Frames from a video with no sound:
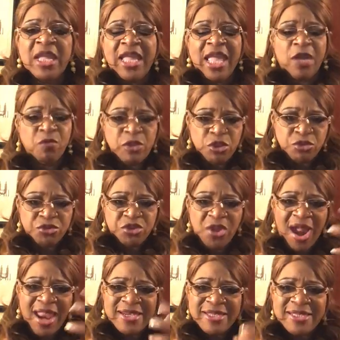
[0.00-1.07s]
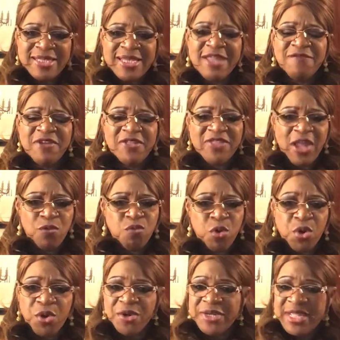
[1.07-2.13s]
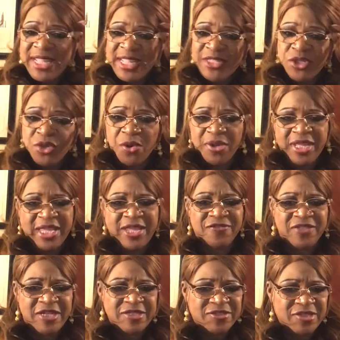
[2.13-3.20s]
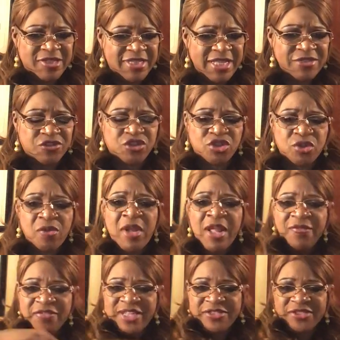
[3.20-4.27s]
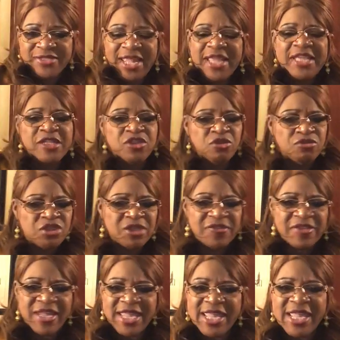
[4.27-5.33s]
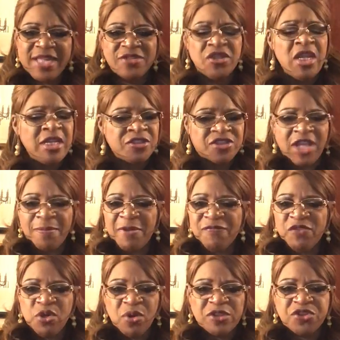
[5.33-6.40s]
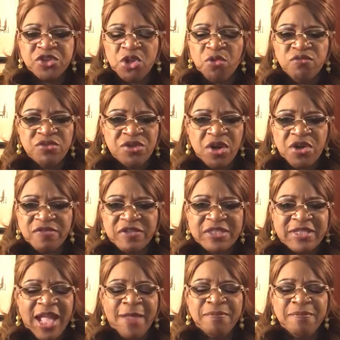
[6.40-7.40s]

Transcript: And when you start living that word in your head that is against you, that's taking you to the edge, some of you are so nervous nervous.